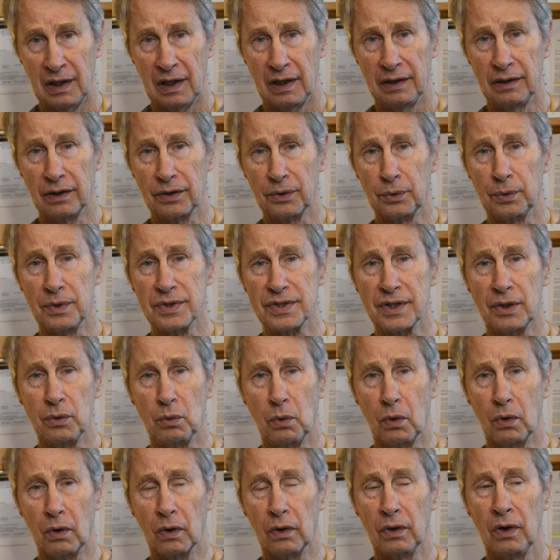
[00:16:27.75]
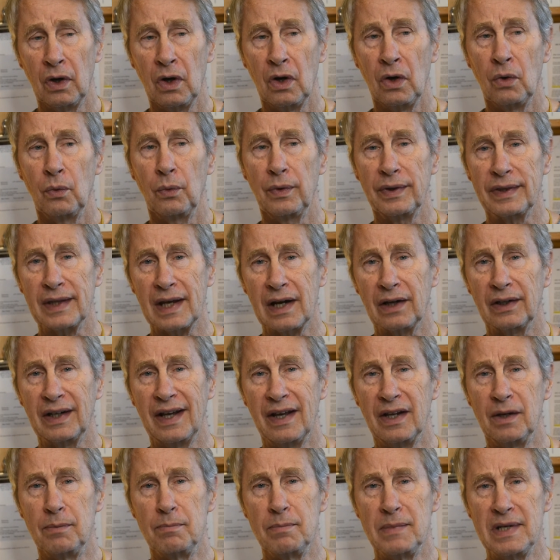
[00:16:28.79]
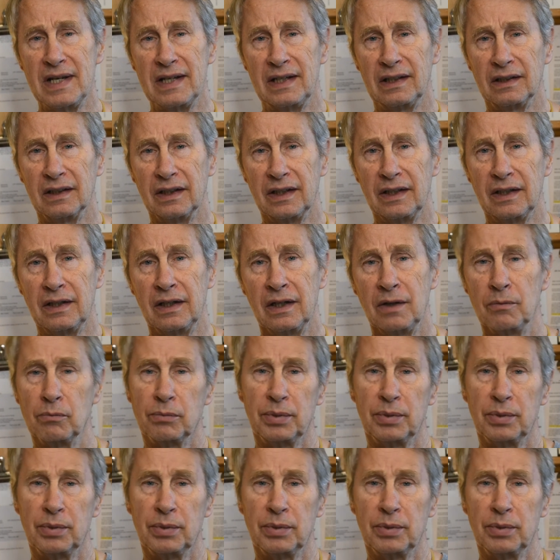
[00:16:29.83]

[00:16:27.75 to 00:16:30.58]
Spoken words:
In other words, a war without an immediately